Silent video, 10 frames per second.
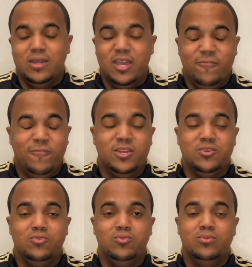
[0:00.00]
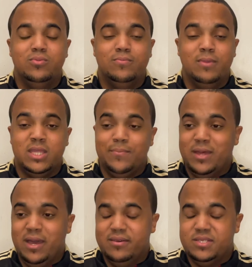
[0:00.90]
If we do make the
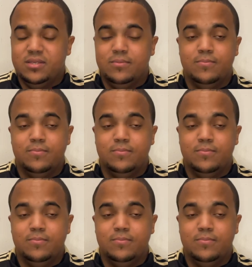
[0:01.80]
playoffs,